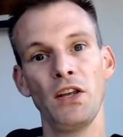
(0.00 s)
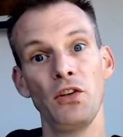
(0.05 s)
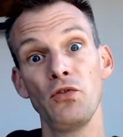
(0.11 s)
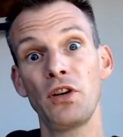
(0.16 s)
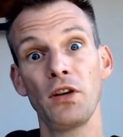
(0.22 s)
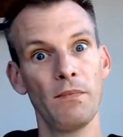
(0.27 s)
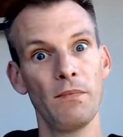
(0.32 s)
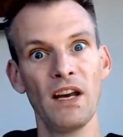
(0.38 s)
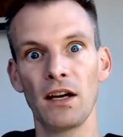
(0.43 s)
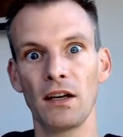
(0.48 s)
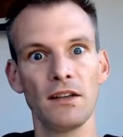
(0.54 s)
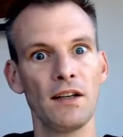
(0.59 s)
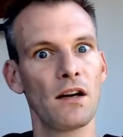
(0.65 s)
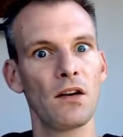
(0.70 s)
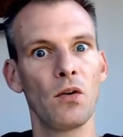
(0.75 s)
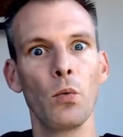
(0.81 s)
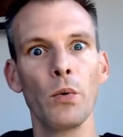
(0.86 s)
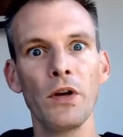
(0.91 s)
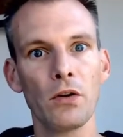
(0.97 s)
You can make a lot
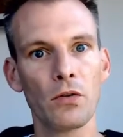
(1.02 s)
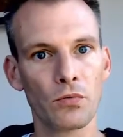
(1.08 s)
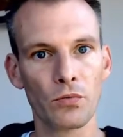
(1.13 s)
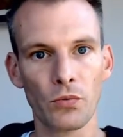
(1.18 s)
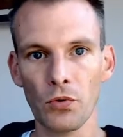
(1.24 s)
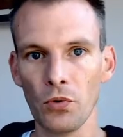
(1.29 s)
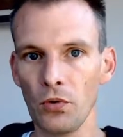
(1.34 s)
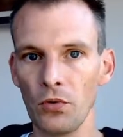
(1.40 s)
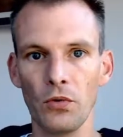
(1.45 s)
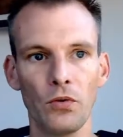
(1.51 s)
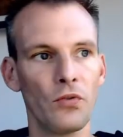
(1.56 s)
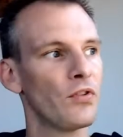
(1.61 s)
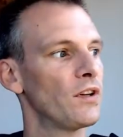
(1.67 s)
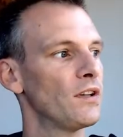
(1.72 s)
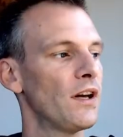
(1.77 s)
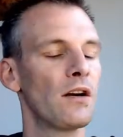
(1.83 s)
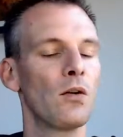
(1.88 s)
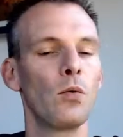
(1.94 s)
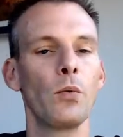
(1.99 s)
of weird rules, a
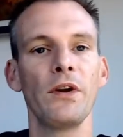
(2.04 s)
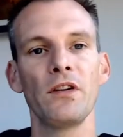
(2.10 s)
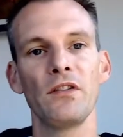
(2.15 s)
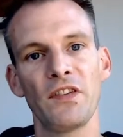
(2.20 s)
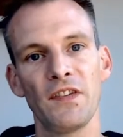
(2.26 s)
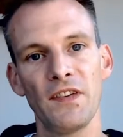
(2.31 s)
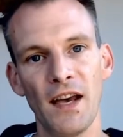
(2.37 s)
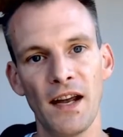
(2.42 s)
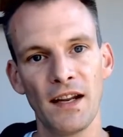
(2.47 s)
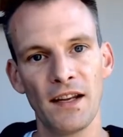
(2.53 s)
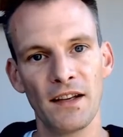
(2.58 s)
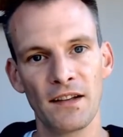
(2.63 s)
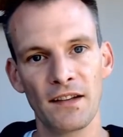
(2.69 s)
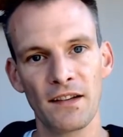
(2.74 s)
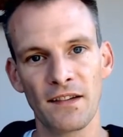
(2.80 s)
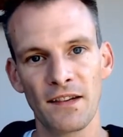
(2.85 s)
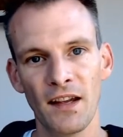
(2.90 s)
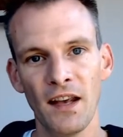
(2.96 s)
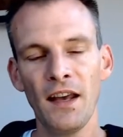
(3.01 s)
lot of weird
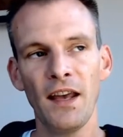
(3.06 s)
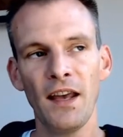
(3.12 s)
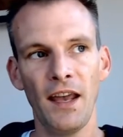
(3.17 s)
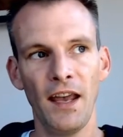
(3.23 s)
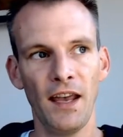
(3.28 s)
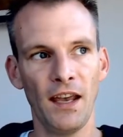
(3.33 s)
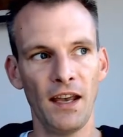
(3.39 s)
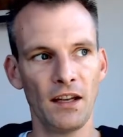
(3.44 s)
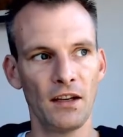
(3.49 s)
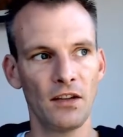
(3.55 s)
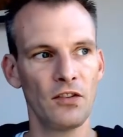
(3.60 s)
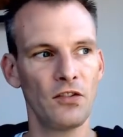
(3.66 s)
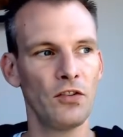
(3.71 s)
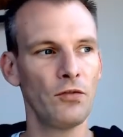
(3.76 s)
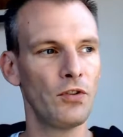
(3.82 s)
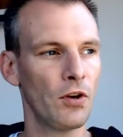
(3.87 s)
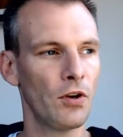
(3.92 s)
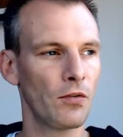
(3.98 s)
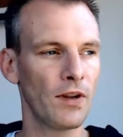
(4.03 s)
settings, and you
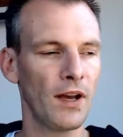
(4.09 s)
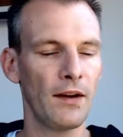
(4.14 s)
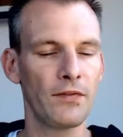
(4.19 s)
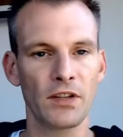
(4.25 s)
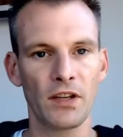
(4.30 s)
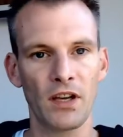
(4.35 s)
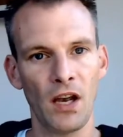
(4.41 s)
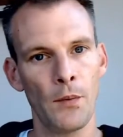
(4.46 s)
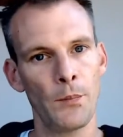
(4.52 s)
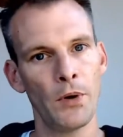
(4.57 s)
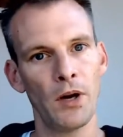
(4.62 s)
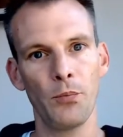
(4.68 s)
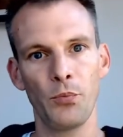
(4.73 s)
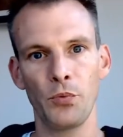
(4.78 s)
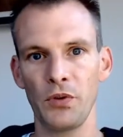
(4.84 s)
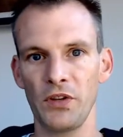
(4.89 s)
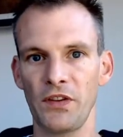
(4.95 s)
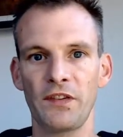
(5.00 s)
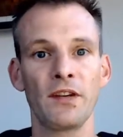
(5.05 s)
don't have to come up
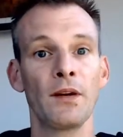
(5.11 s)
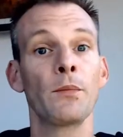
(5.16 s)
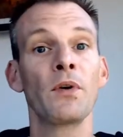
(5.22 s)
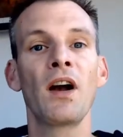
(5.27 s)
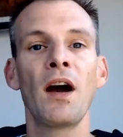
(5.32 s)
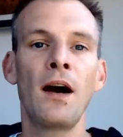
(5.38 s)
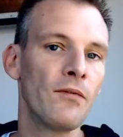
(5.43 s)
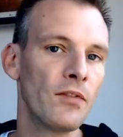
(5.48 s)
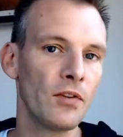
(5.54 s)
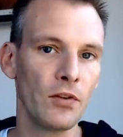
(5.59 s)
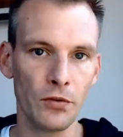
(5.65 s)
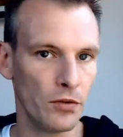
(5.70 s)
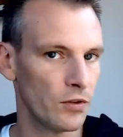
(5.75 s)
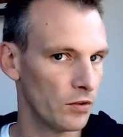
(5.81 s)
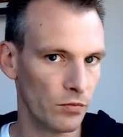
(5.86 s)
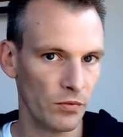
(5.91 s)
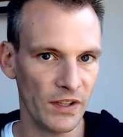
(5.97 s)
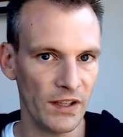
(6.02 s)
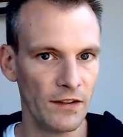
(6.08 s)
with some
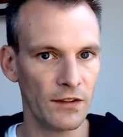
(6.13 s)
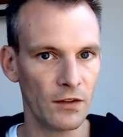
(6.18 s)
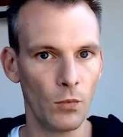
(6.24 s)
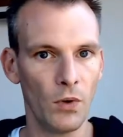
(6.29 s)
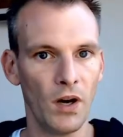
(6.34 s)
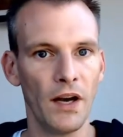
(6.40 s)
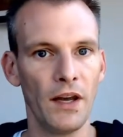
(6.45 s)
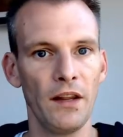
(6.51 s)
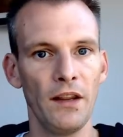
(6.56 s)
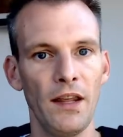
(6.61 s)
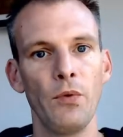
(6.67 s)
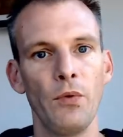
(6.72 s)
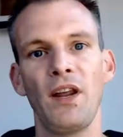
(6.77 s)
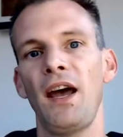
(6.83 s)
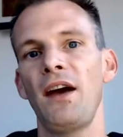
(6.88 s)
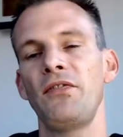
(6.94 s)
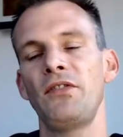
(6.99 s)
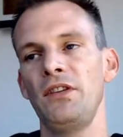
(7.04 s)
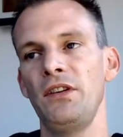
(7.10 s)
convoluted reason why they would
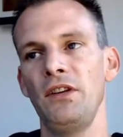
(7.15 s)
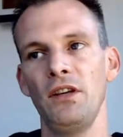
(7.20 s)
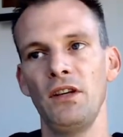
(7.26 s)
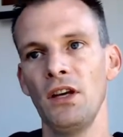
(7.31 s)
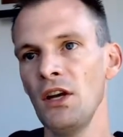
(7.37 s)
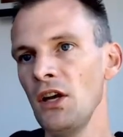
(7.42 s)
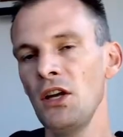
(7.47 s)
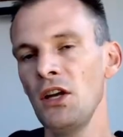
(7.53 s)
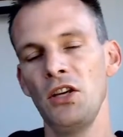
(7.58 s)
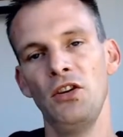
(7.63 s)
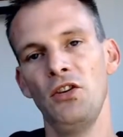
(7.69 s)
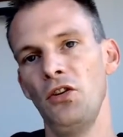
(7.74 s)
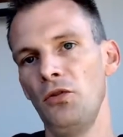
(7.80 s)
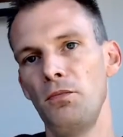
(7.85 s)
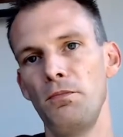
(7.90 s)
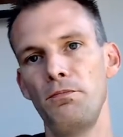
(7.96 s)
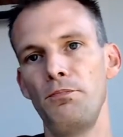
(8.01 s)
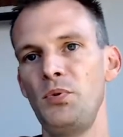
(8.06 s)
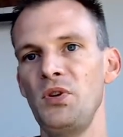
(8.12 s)
have to, you
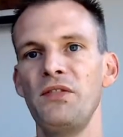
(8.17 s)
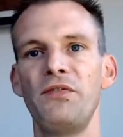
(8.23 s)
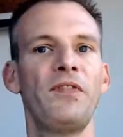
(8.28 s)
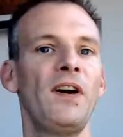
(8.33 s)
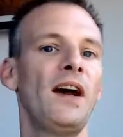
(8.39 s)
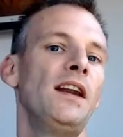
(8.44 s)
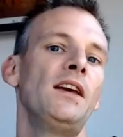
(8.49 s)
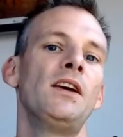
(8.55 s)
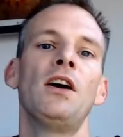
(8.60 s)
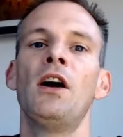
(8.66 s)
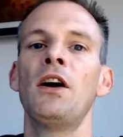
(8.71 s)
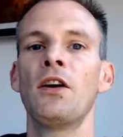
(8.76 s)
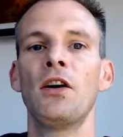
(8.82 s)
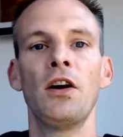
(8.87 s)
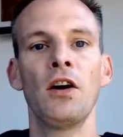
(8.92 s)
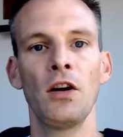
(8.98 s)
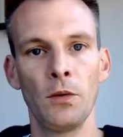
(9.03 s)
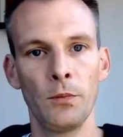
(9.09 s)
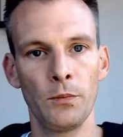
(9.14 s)
know, be fighting
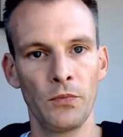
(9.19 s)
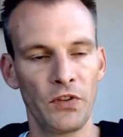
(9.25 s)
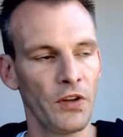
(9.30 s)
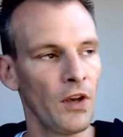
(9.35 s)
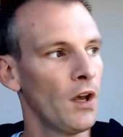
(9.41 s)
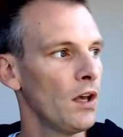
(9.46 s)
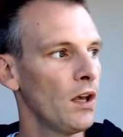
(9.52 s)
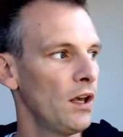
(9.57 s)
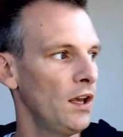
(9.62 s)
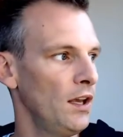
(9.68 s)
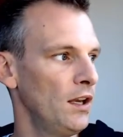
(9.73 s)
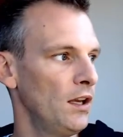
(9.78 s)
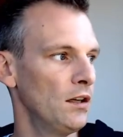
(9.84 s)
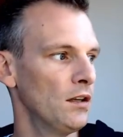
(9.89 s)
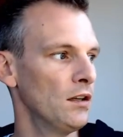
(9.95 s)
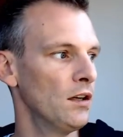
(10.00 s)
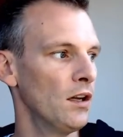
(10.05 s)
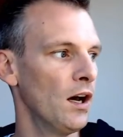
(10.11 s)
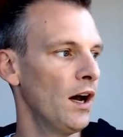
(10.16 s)
unarmed
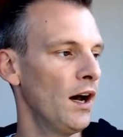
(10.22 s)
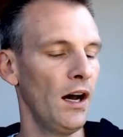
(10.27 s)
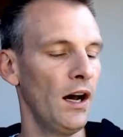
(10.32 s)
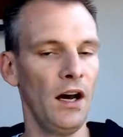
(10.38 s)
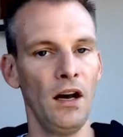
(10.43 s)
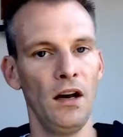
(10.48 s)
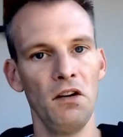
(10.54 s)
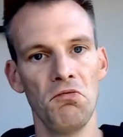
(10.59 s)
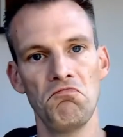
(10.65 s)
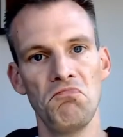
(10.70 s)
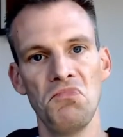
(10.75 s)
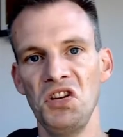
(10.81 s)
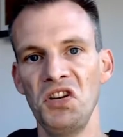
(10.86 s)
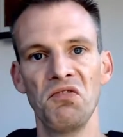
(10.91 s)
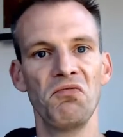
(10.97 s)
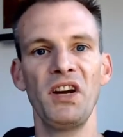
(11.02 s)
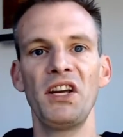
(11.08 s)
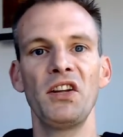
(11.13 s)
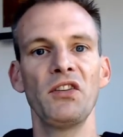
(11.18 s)
in uh, in a
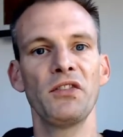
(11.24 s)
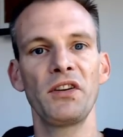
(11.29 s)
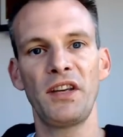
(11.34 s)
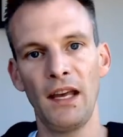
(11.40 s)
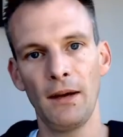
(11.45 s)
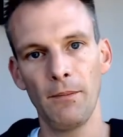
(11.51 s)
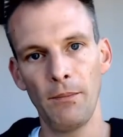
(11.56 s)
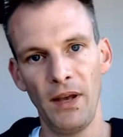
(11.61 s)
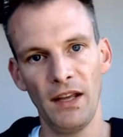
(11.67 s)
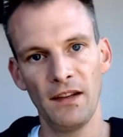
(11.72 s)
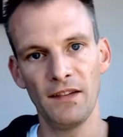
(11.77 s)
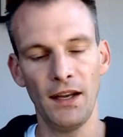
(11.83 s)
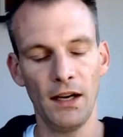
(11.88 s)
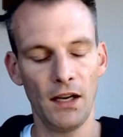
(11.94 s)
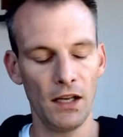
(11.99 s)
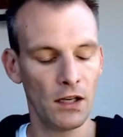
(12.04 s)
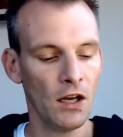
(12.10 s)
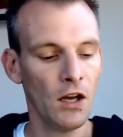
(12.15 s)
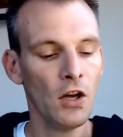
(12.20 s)
regular campaign
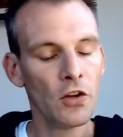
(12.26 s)
setting.